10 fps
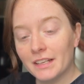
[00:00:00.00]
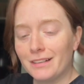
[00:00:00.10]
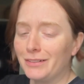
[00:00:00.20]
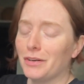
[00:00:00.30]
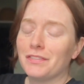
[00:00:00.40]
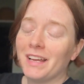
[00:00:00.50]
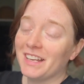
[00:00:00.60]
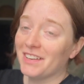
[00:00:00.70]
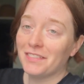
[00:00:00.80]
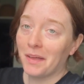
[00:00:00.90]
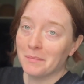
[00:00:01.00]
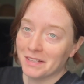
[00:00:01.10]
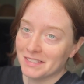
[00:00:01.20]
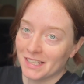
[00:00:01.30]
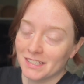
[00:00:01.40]
I don't know if any of that
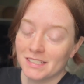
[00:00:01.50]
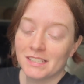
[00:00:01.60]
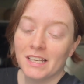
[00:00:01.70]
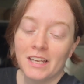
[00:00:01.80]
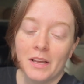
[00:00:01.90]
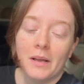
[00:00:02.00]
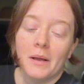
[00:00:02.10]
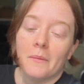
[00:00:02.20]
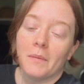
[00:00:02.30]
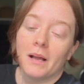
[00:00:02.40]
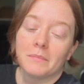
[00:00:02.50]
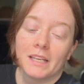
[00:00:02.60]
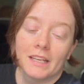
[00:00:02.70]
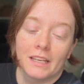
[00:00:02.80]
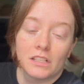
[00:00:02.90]
made sense, but I'm
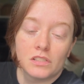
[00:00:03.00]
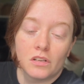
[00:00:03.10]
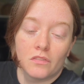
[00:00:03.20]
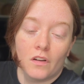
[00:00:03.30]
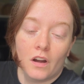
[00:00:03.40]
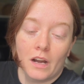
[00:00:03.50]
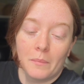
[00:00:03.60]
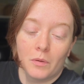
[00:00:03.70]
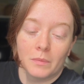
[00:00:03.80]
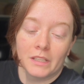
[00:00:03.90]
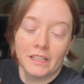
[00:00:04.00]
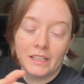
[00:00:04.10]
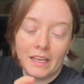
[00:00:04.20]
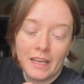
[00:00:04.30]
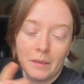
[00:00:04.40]
liking it so far. I'm only
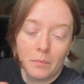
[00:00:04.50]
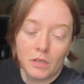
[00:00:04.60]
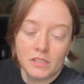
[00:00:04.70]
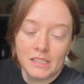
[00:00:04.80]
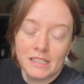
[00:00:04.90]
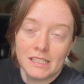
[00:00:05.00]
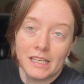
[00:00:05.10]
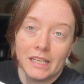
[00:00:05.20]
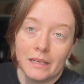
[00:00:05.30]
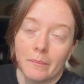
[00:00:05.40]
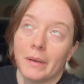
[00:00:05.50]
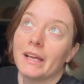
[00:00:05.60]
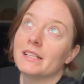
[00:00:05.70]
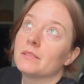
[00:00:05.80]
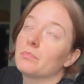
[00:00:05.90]
8% in, but
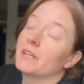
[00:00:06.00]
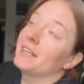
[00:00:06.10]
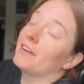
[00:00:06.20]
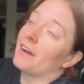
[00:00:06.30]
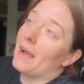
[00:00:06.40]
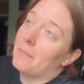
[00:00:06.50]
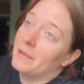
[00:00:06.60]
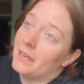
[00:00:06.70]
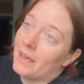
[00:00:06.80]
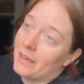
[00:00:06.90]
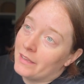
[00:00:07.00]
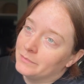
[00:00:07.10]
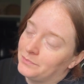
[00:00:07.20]
it's a pretty crappy day.